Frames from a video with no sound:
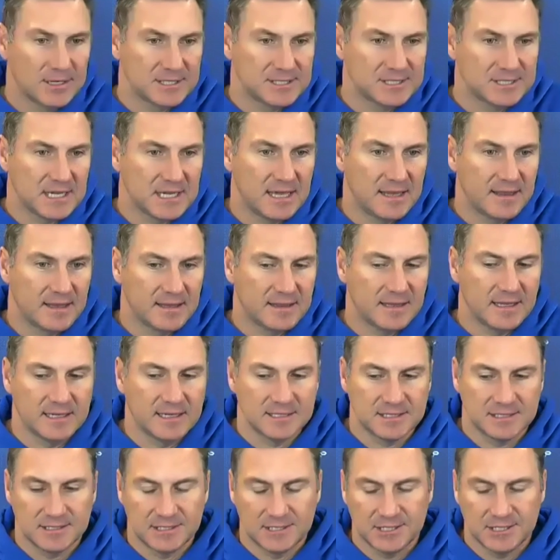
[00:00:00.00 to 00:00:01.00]
to say that the
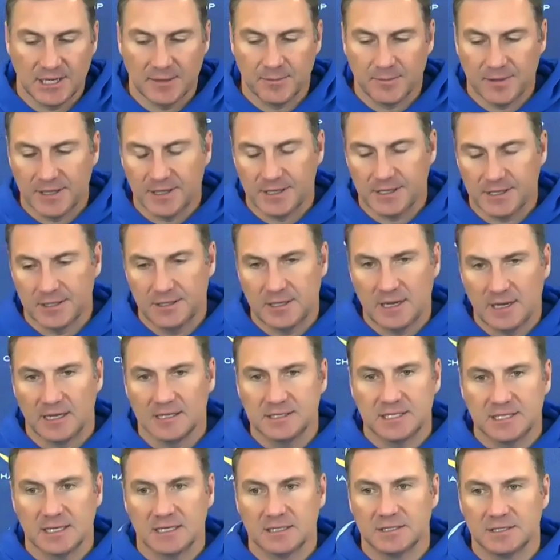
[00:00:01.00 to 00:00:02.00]
SEC champion
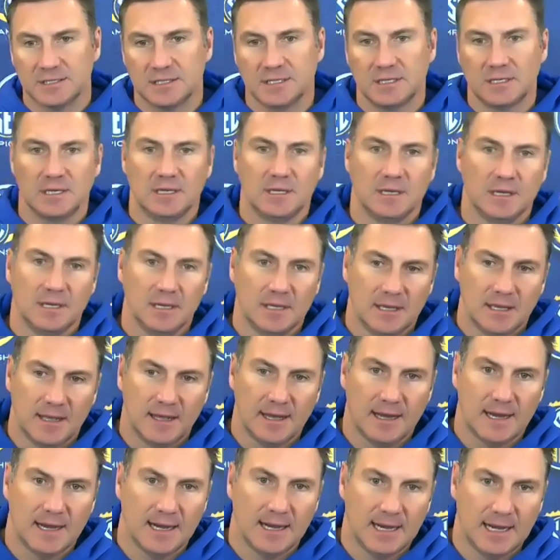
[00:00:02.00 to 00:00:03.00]
doesn't.
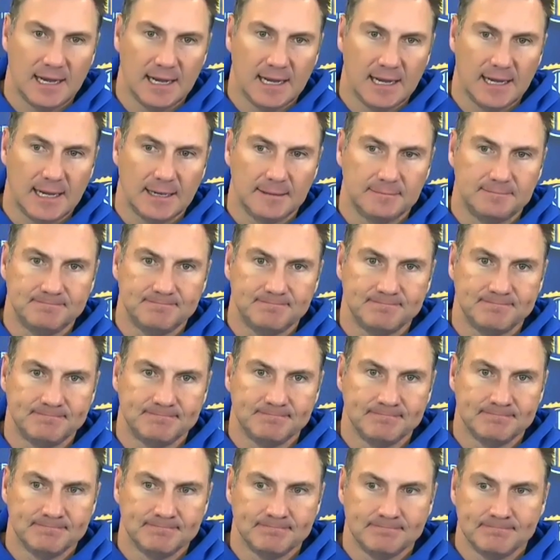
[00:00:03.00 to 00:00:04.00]
You
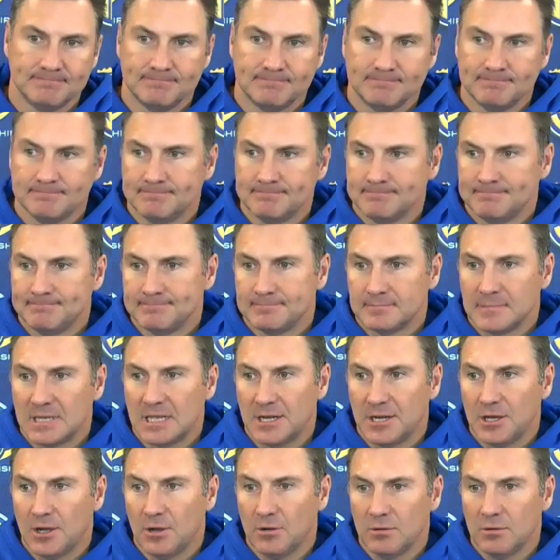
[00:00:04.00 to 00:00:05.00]

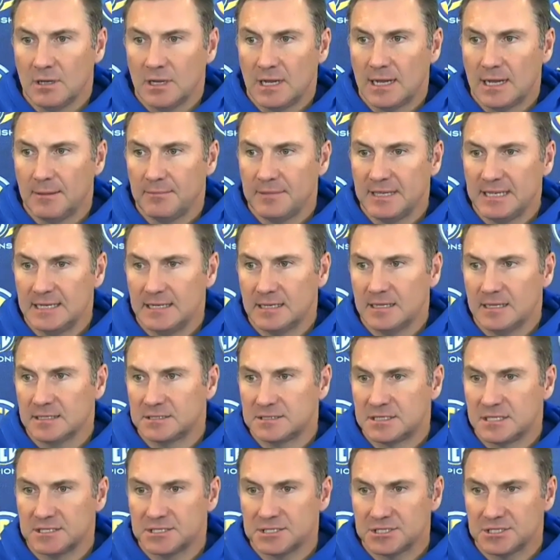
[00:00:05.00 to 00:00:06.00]
know, I mean,
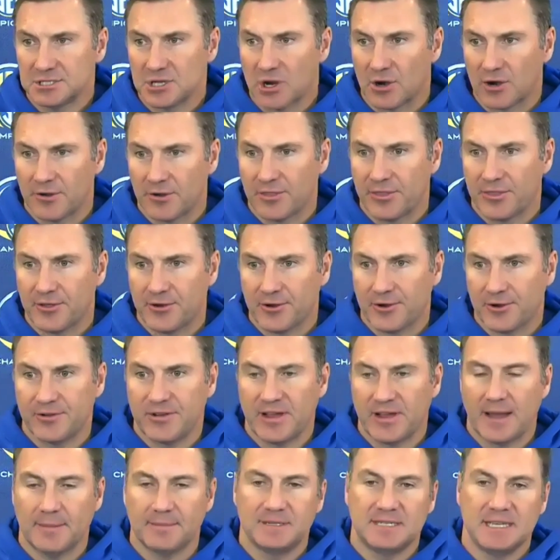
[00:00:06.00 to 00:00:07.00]
this is our third
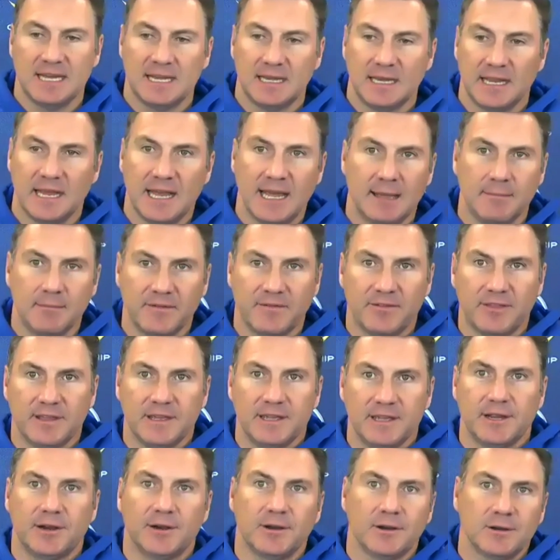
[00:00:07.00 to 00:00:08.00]
top 10 game of the
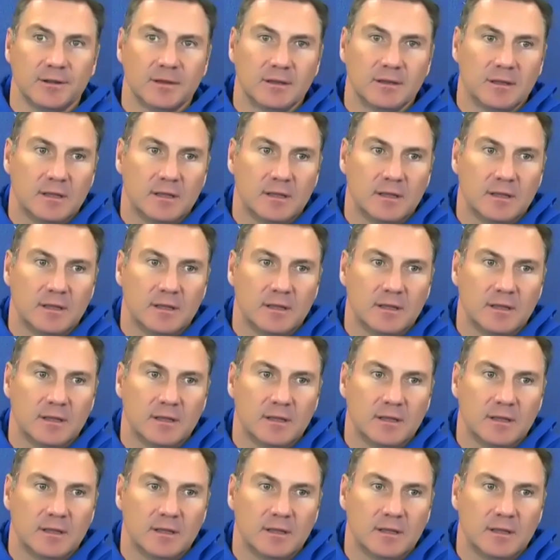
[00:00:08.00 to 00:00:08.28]
year.